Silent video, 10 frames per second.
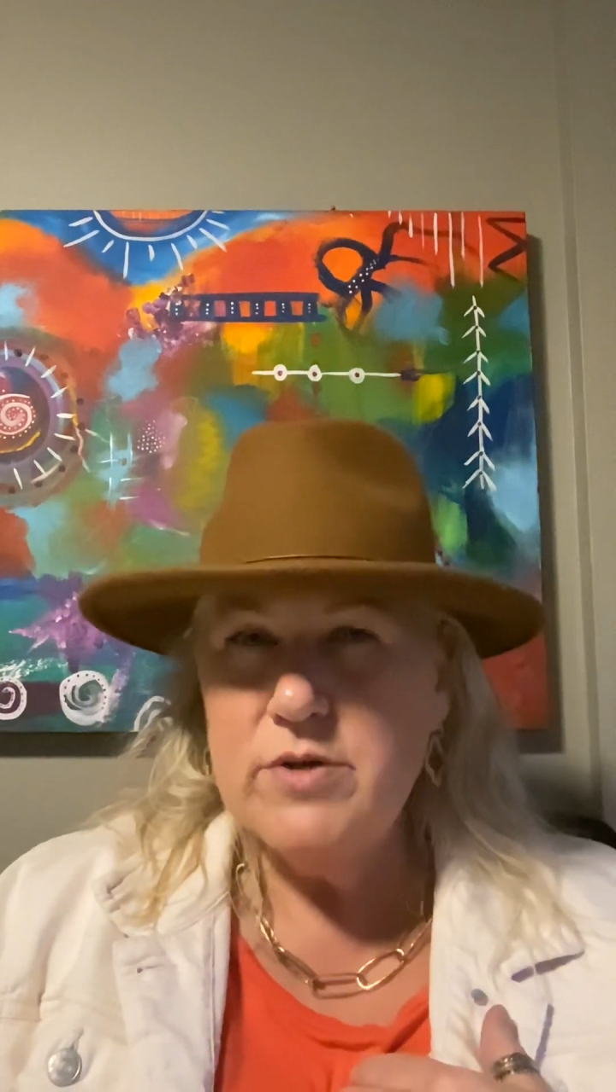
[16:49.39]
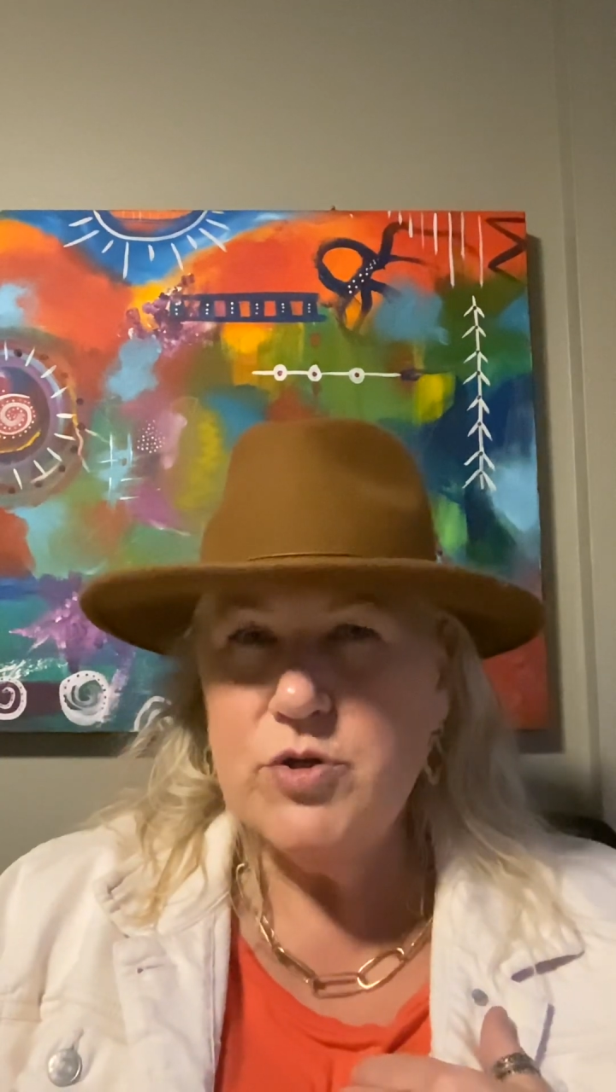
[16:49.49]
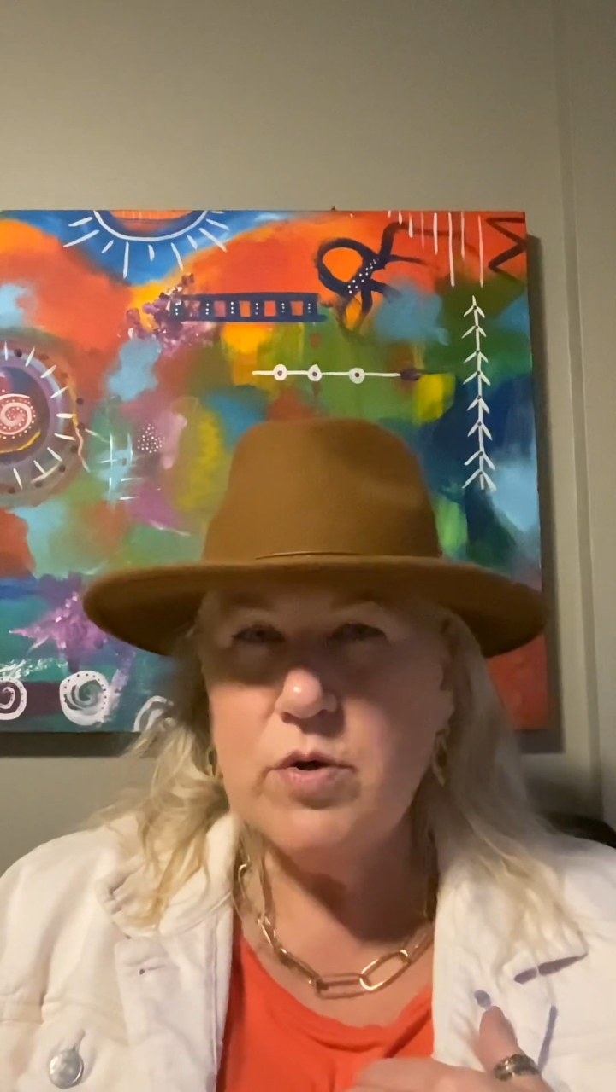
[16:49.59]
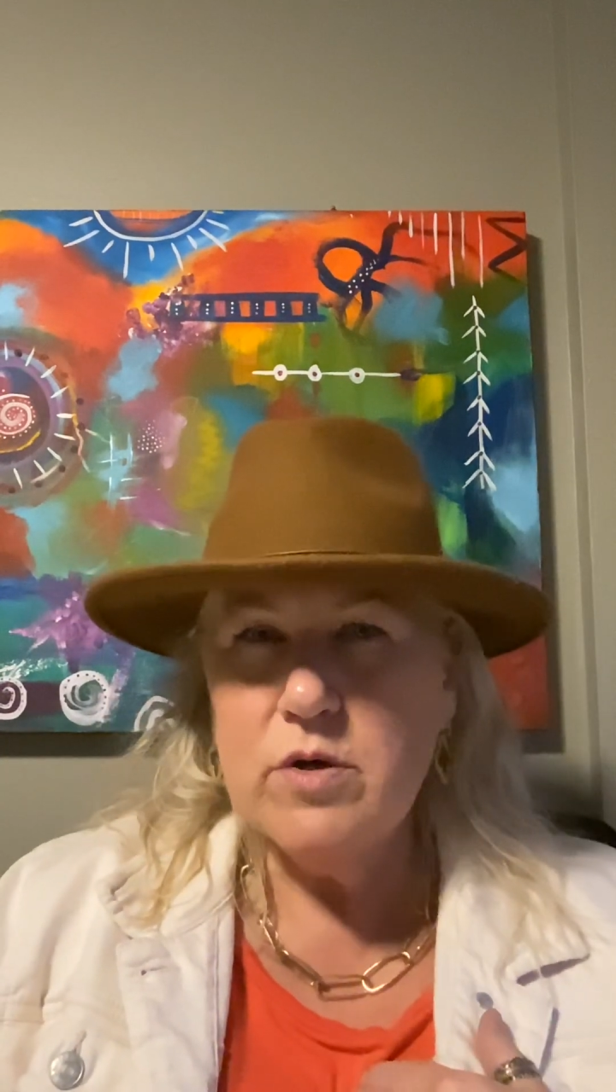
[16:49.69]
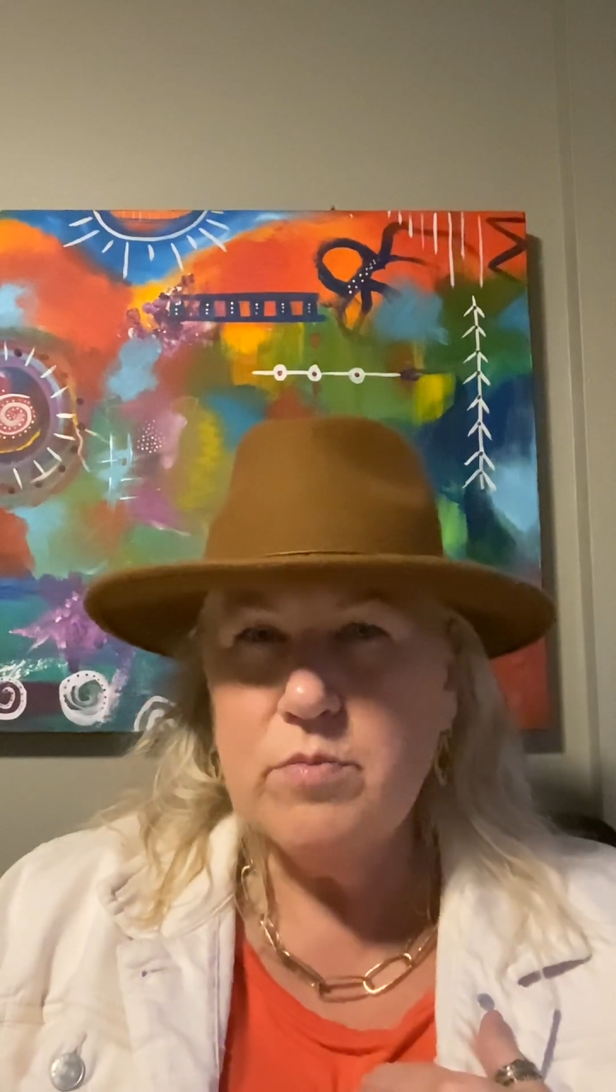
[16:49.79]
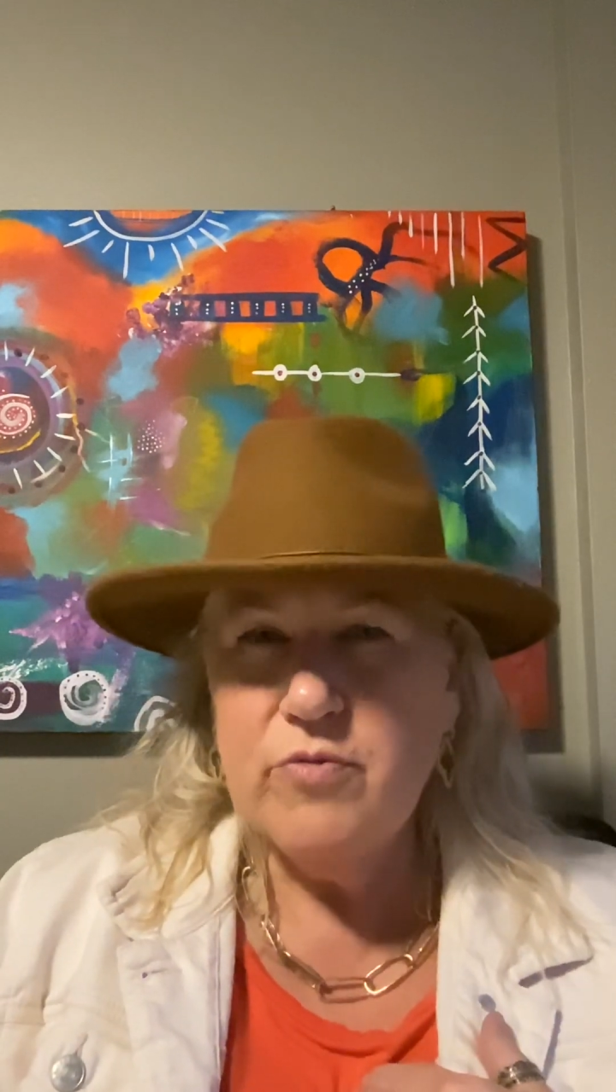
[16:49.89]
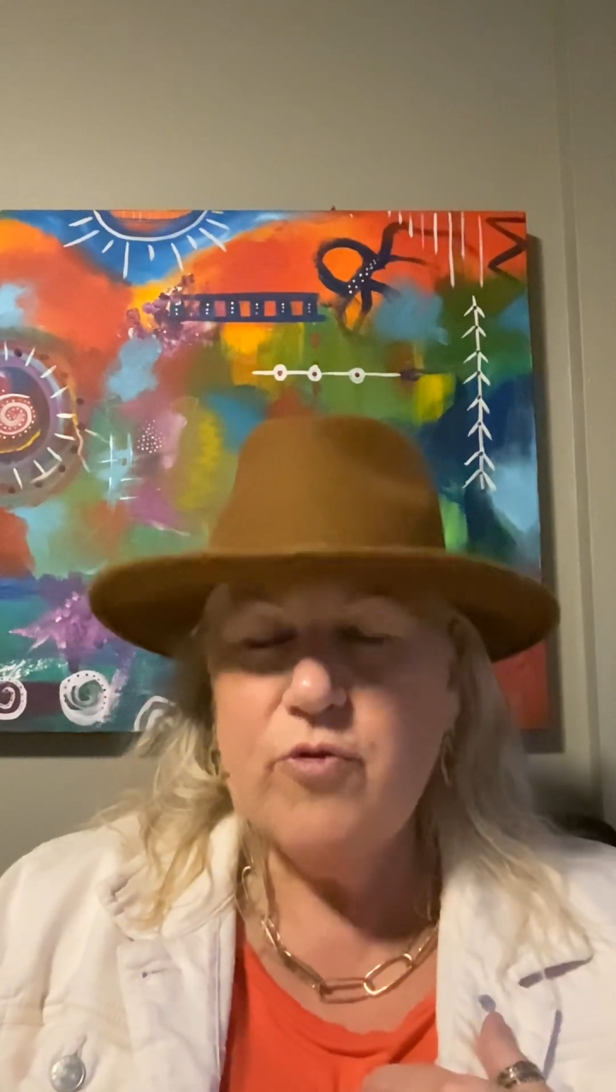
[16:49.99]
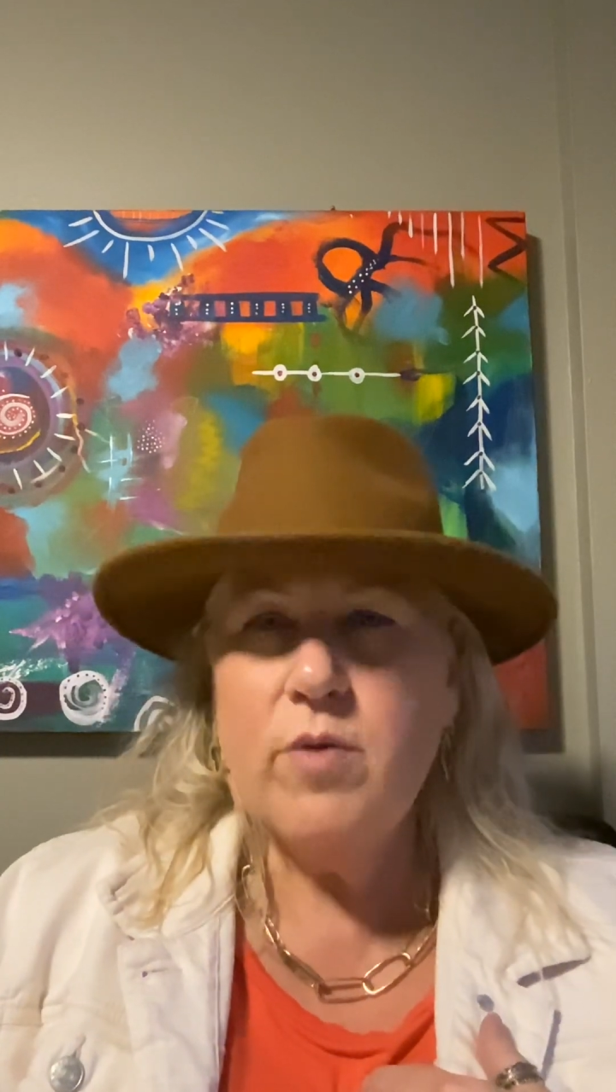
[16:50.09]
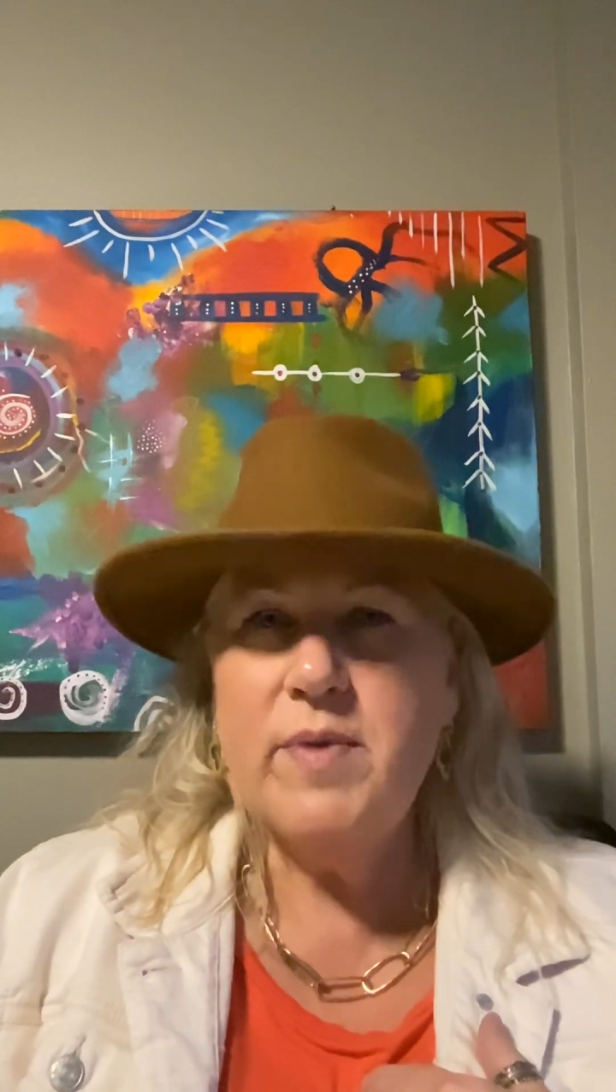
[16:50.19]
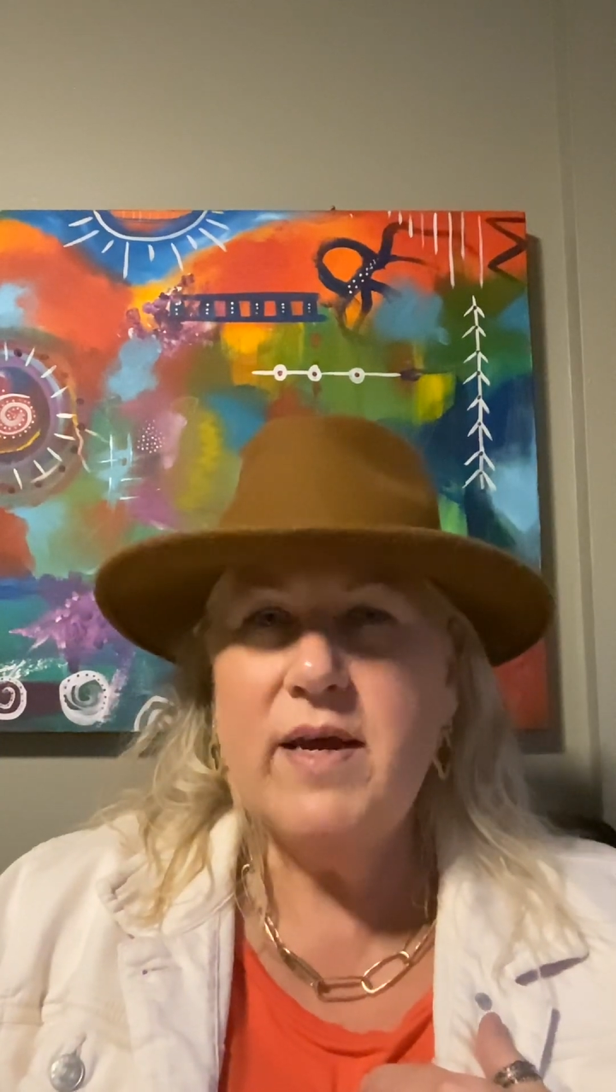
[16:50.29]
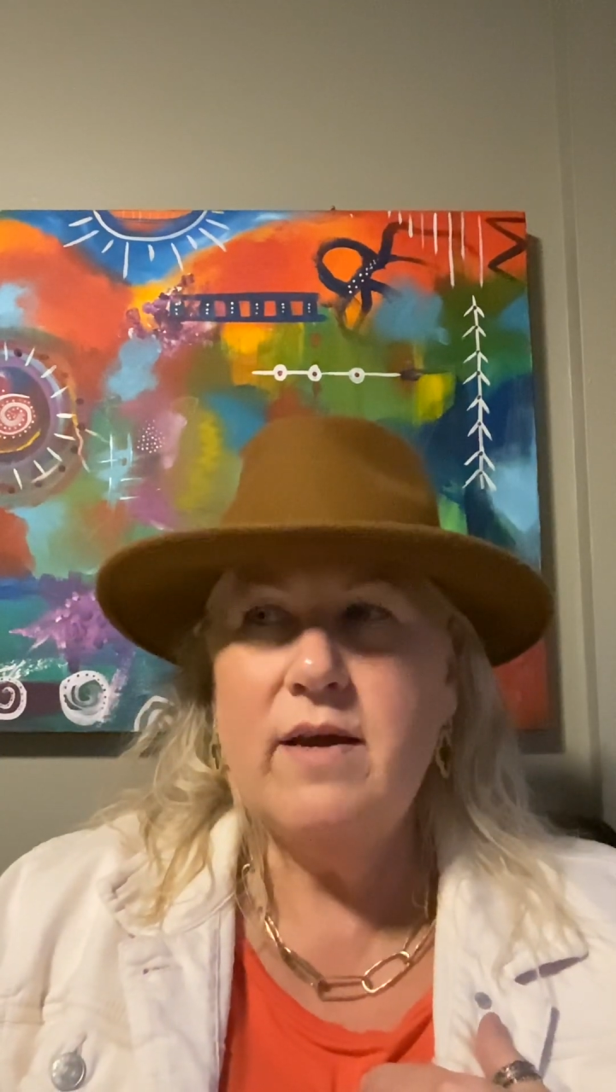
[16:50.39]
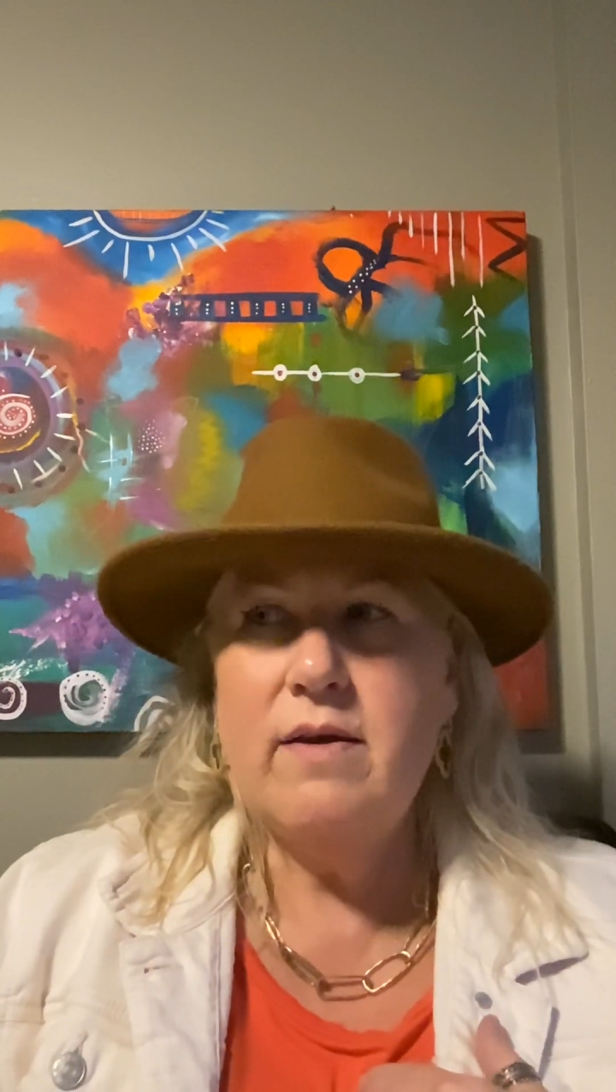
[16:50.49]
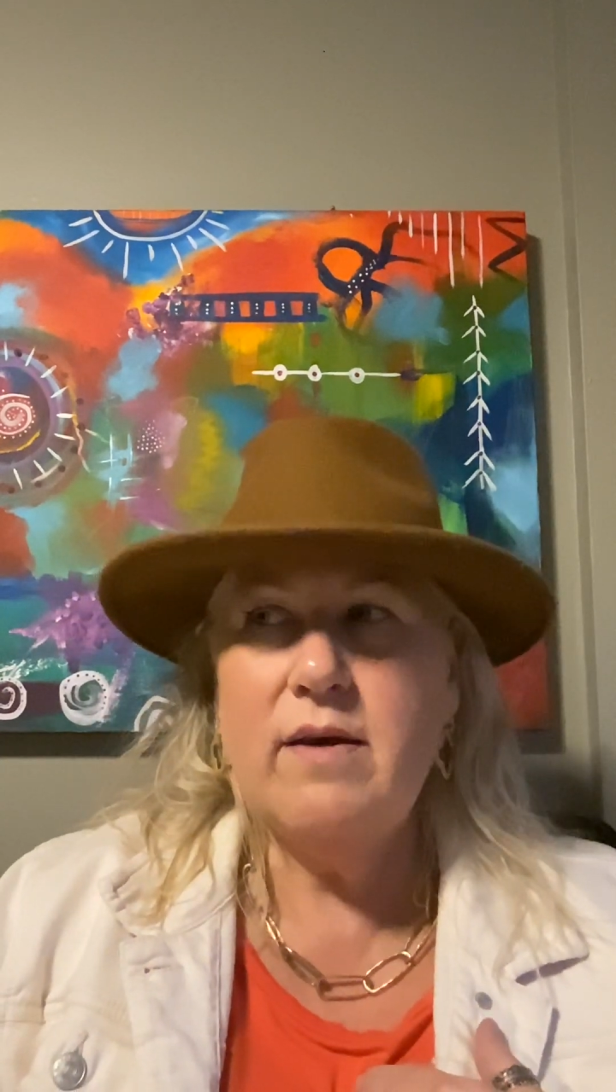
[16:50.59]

enjoyable for me